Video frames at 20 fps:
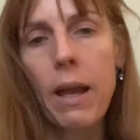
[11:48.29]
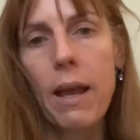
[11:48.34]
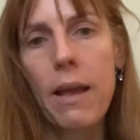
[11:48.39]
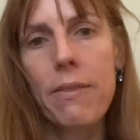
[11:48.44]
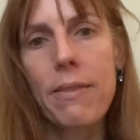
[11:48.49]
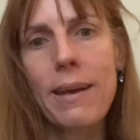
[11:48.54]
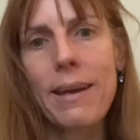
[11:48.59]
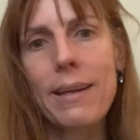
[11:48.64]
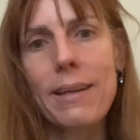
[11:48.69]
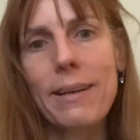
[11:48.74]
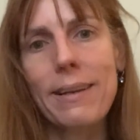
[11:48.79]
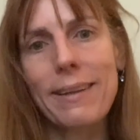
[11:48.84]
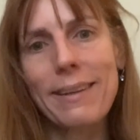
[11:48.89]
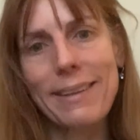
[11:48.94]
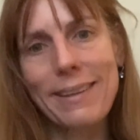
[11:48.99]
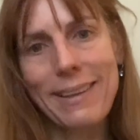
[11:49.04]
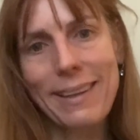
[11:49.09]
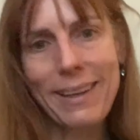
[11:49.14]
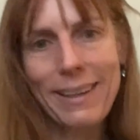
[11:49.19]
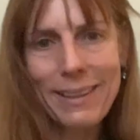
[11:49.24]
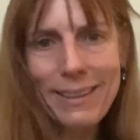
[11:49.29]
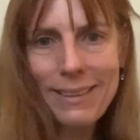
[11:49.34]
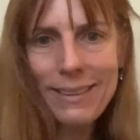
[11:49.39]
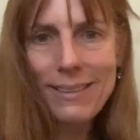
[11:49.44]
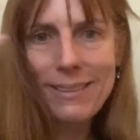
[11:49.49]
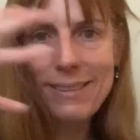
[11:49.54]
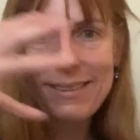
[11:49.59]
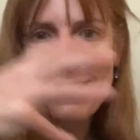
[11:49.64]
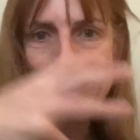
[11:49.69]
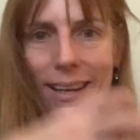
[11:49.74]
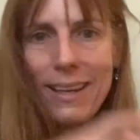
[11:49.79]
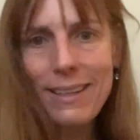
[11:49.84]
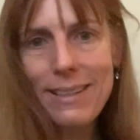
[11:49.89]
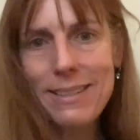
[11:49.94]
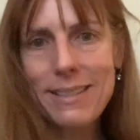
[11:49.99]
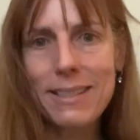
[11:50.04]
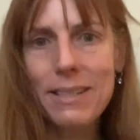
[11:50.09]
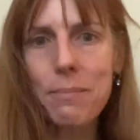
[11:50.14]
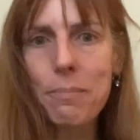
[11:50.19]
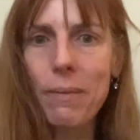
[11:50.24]
that kind of takes
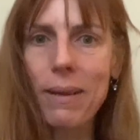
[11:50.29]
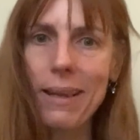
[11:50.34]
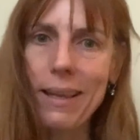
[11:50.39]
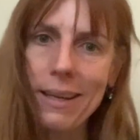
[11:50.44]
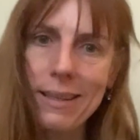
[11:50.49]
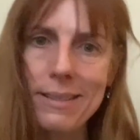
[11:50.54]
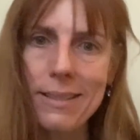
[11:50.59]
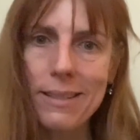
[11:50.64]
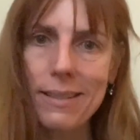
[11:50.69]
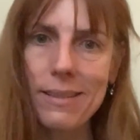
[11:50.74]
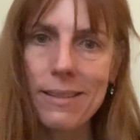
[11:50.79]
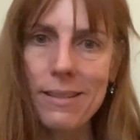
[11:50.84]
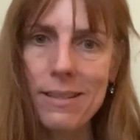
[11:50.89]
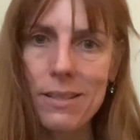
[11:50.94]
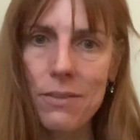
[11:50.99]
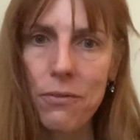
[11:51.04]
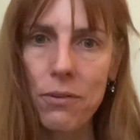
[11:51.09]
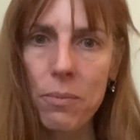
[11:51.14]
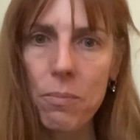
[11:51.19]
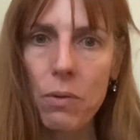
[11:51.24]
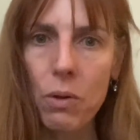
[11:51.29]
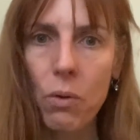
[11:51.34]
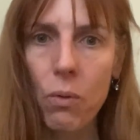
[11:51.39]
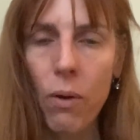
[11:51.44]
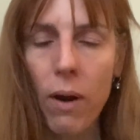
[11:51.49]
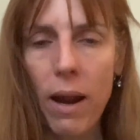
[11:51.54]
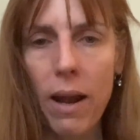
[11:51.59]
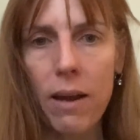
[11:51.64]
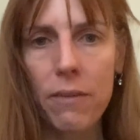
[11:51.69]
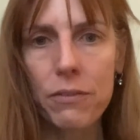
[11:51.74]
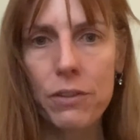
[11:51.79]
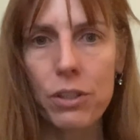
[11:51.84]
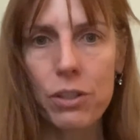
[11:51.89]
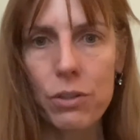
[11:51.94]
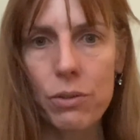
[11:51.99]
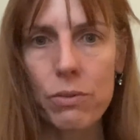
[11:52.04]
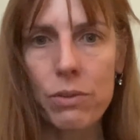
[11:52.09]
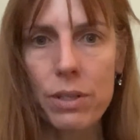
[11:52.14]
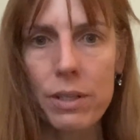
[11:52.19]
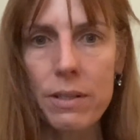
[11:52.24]
some lessons from the craft
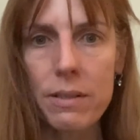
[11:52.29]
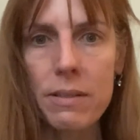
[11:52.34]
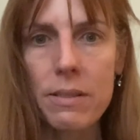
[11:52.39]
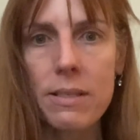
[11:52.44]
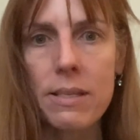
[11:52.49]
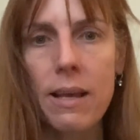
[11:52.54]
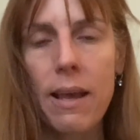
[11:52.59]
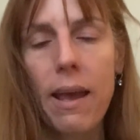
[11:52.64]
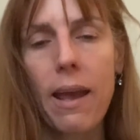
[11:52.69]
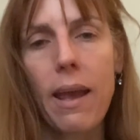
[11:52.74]
unions.